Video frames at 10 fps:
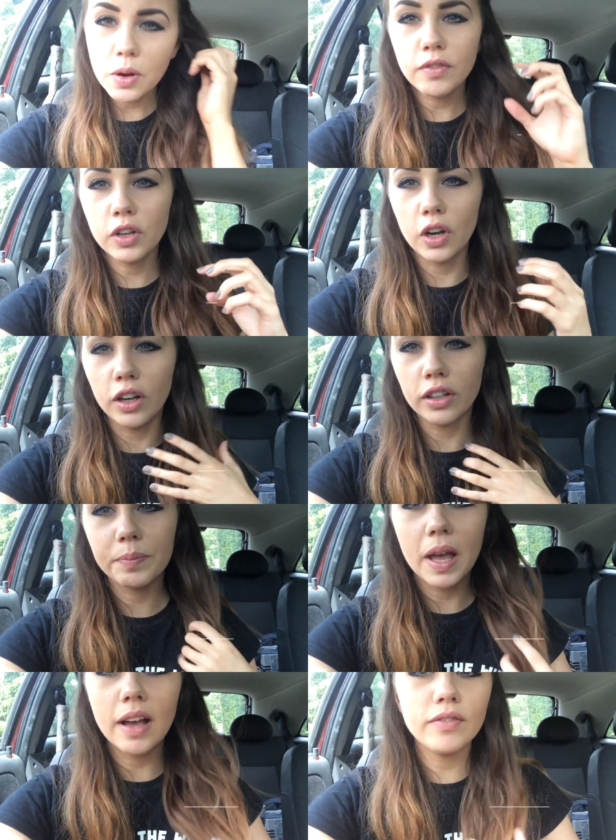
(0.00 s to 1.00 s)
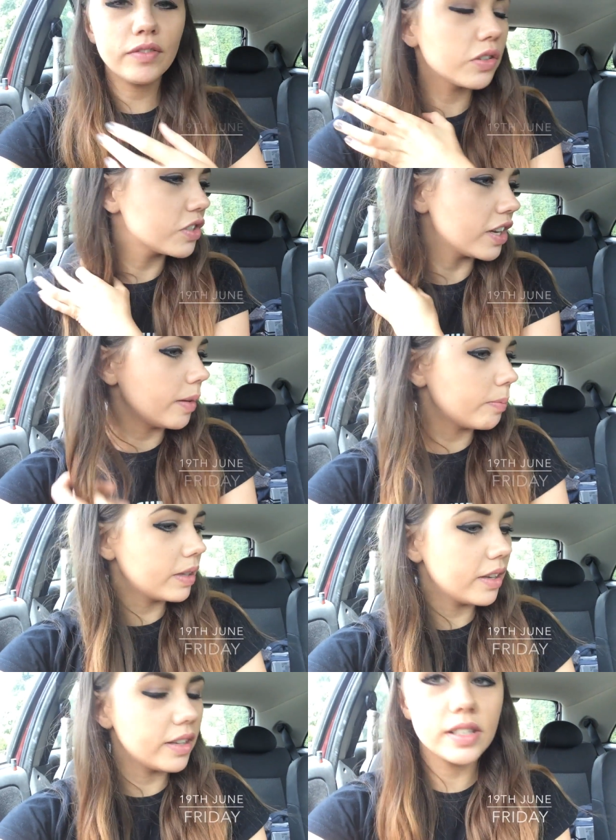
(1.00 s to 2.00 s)
twelve o'clock, I haven't vlogged yet
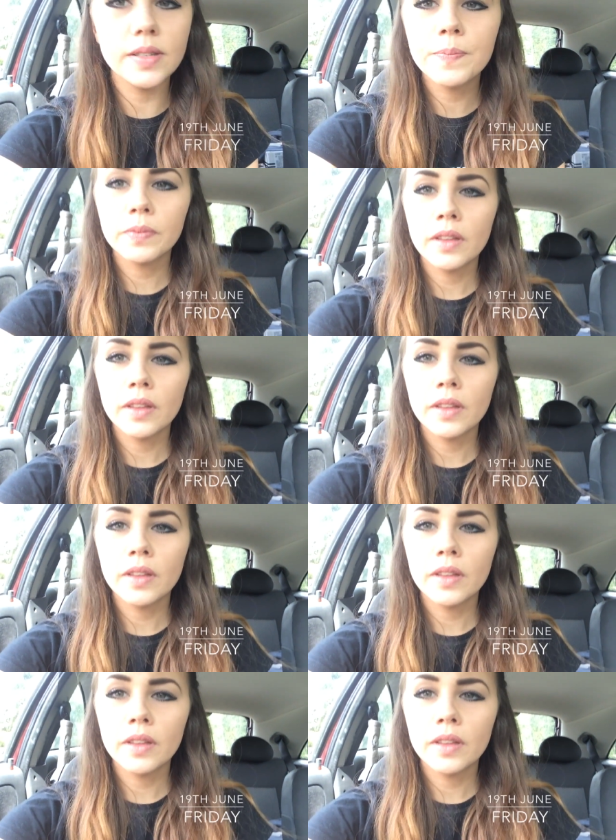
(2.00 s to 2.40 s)
because